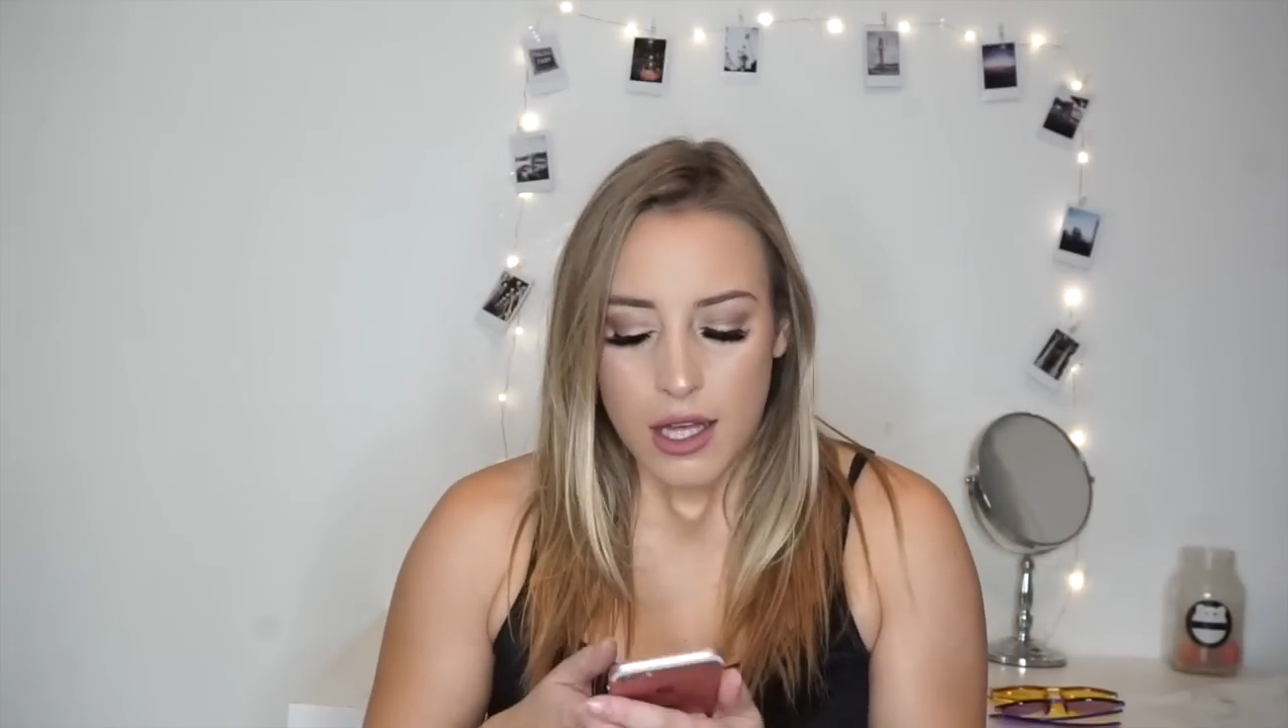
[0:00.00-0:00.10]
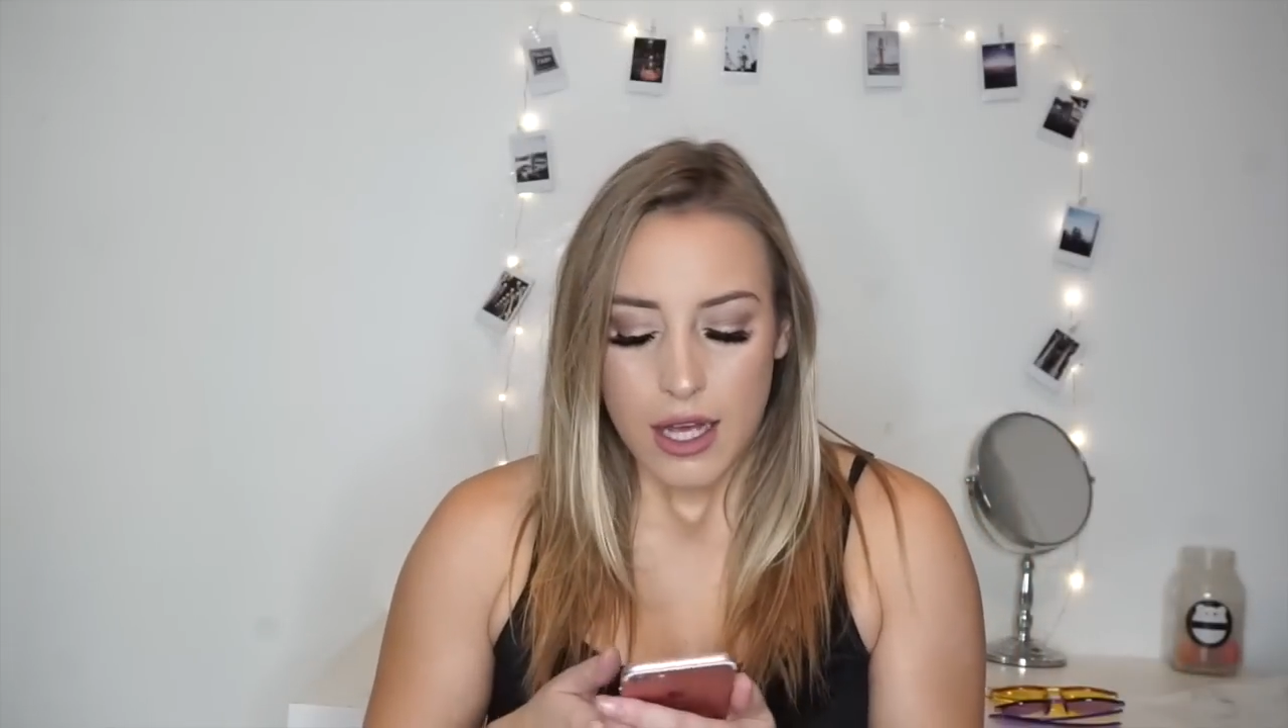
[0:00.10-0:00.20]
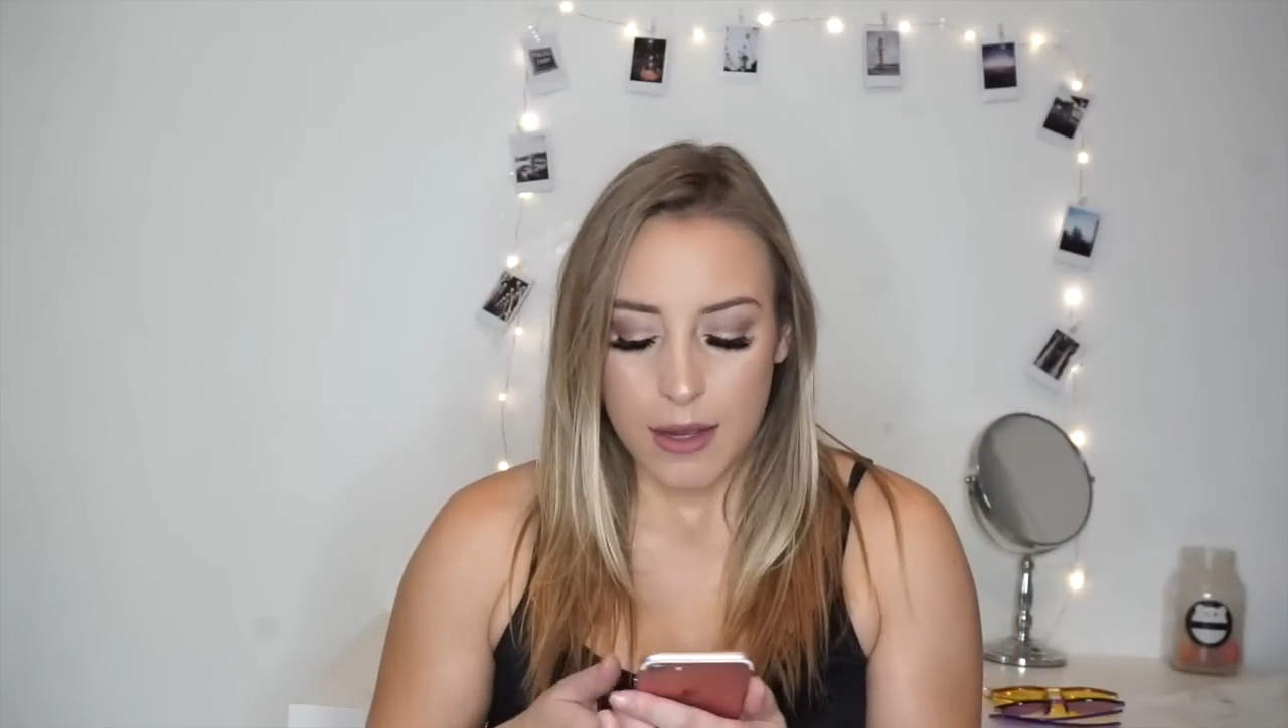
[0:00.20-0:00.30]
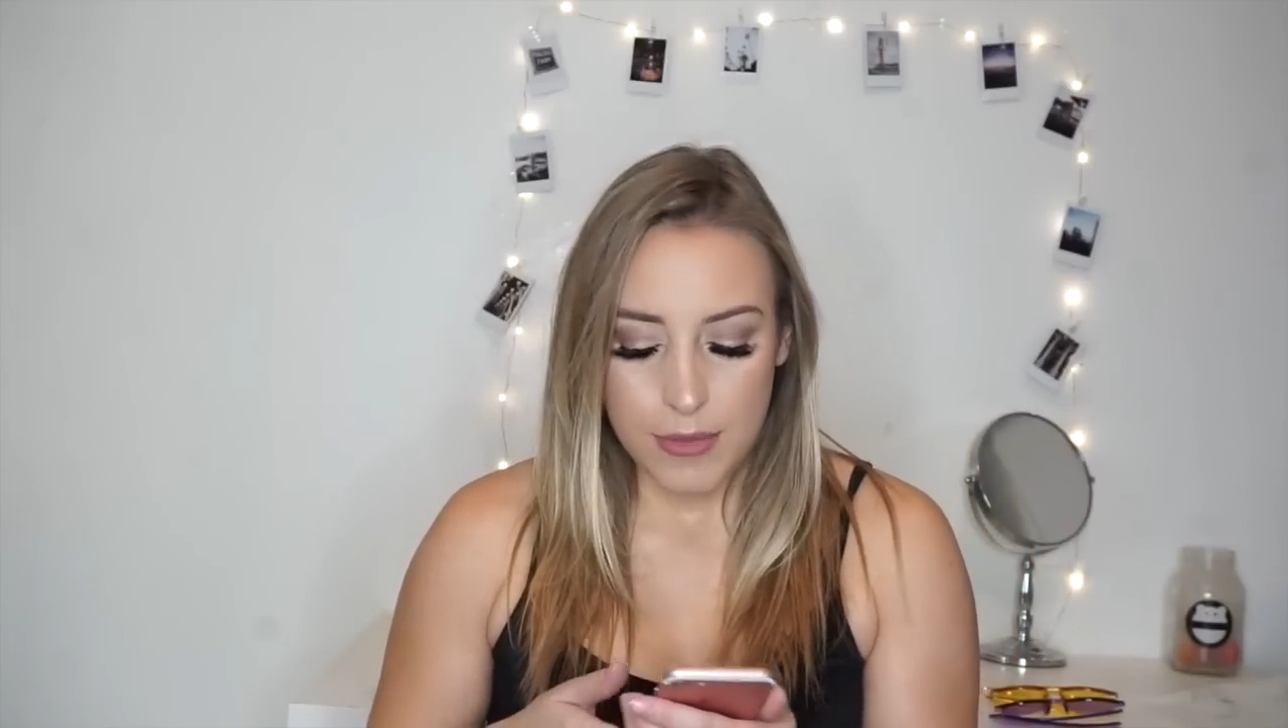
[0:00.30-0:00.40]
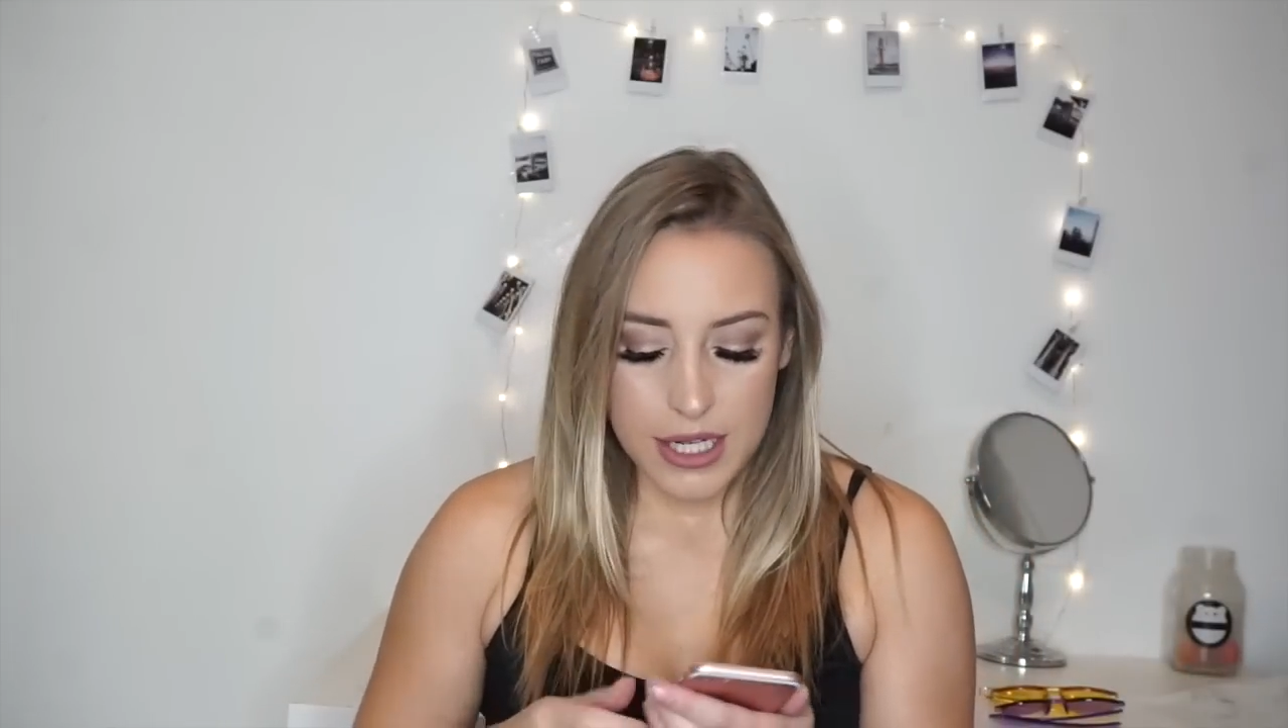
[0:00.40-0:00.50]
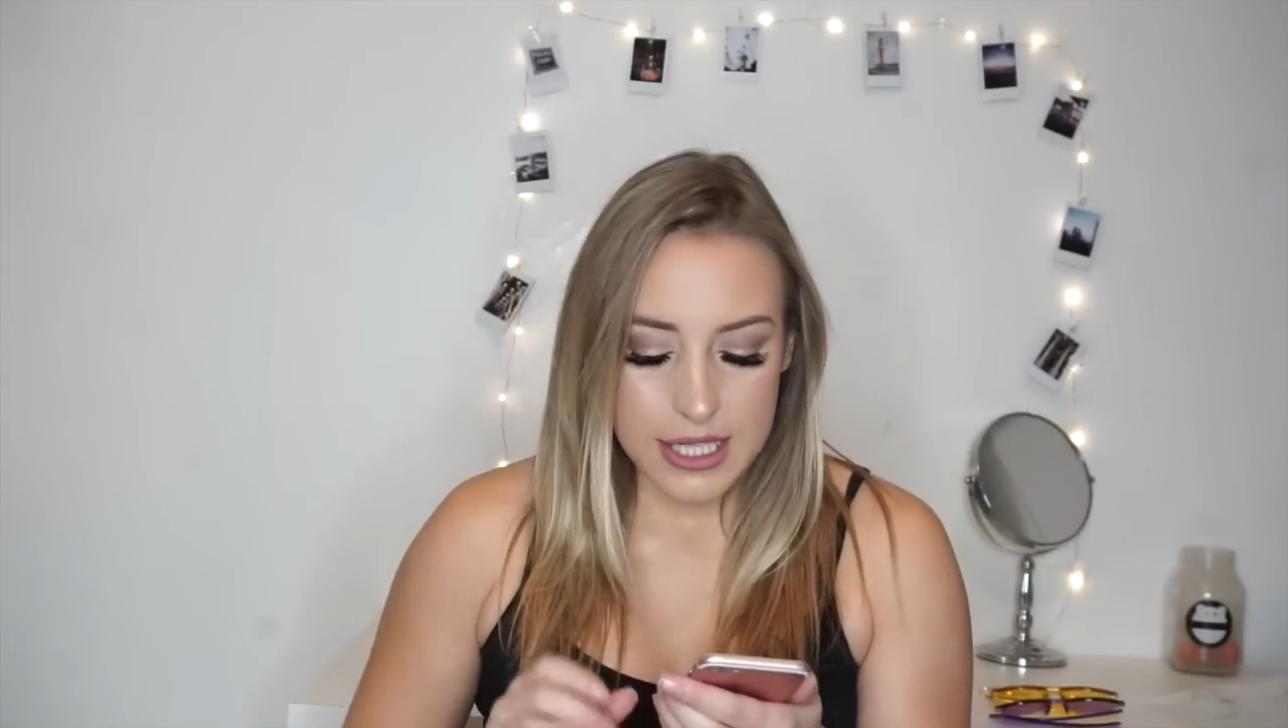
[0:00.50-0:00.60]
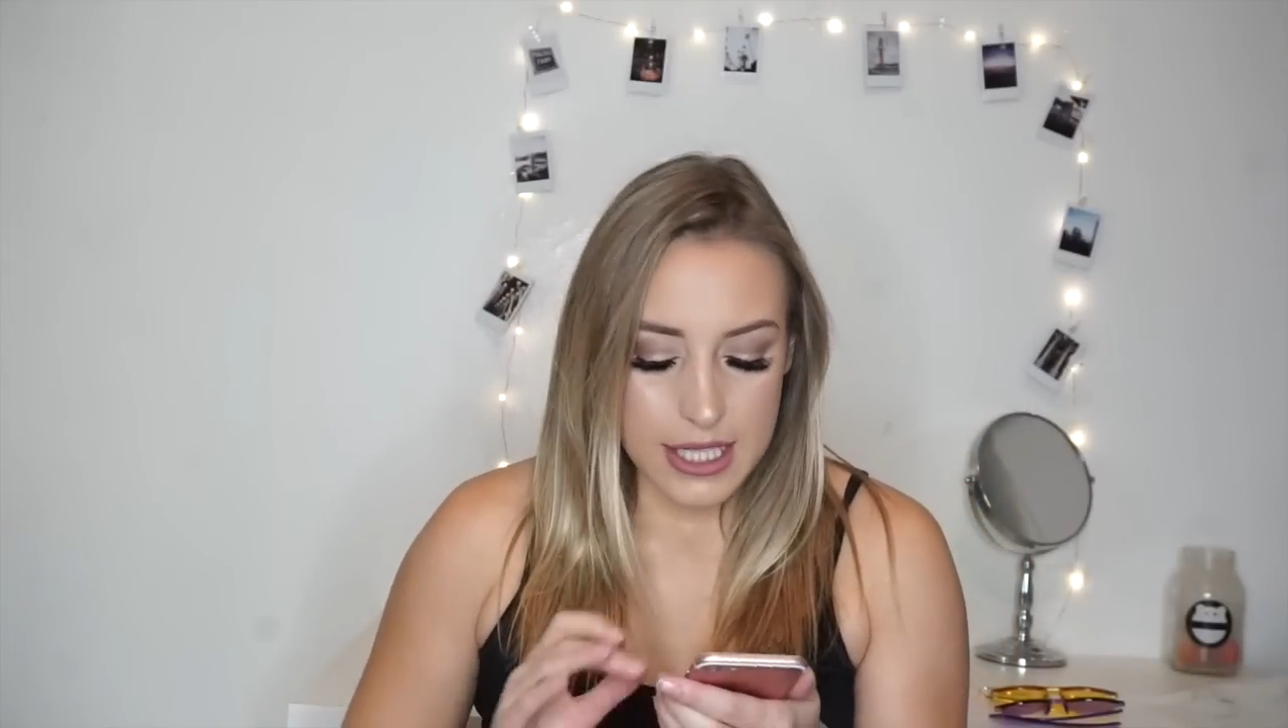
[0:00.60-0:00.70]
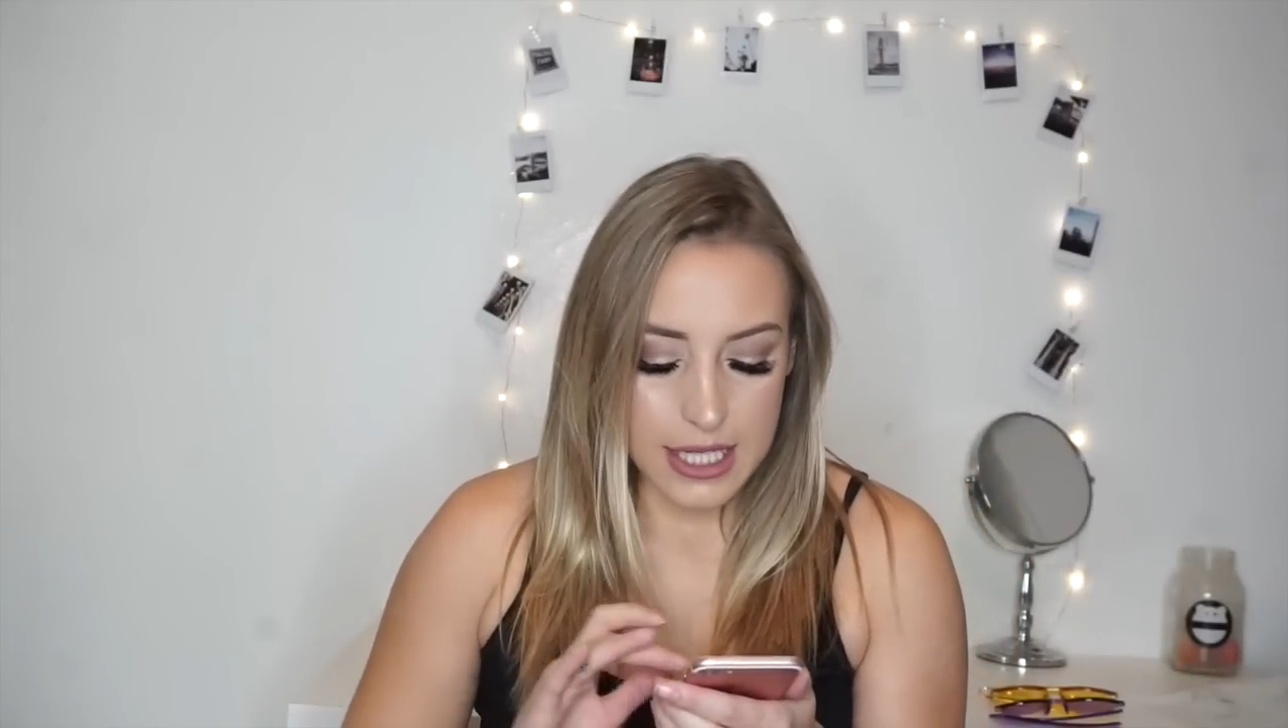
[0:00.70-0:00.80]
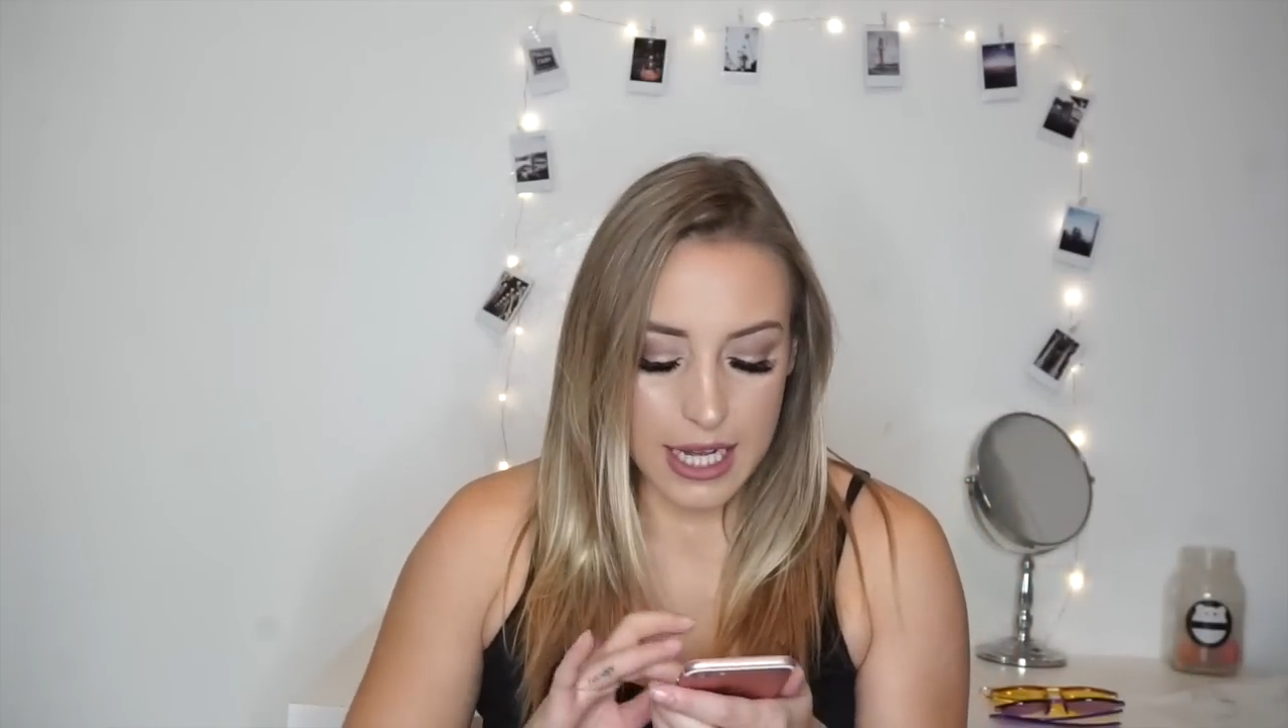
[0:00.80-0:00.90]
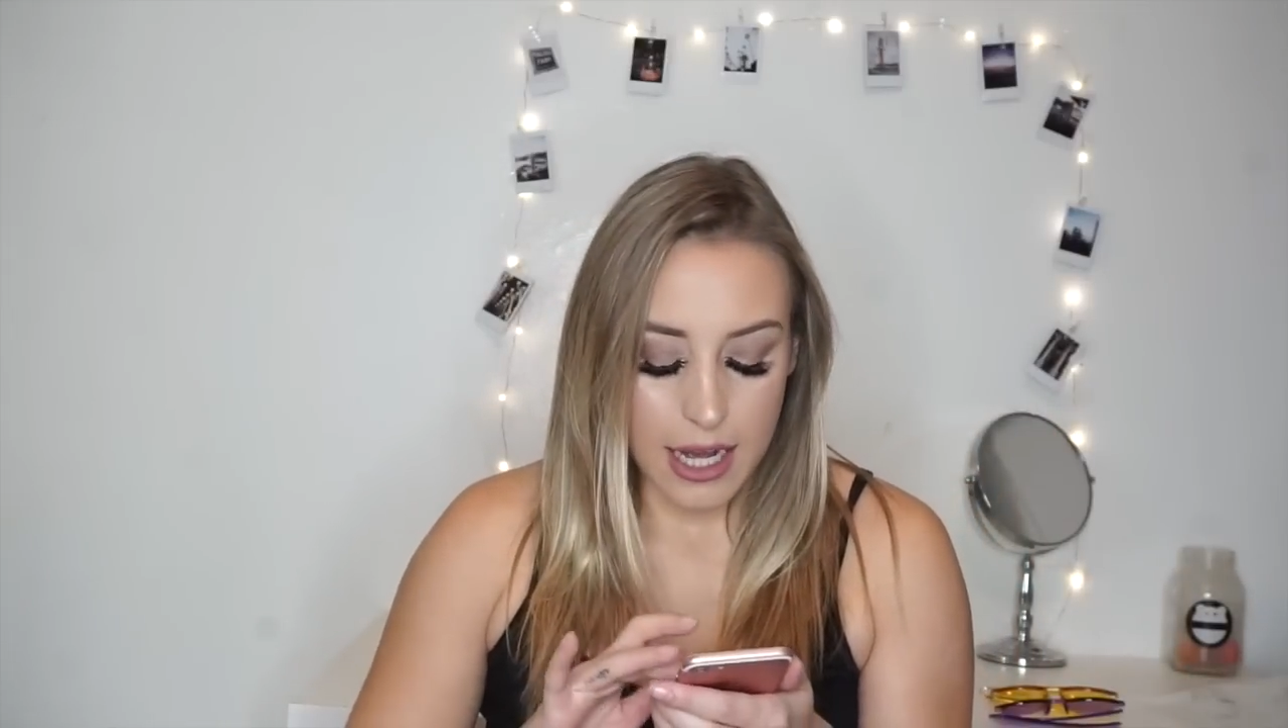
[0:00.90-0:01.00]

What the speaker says: I'm gonna see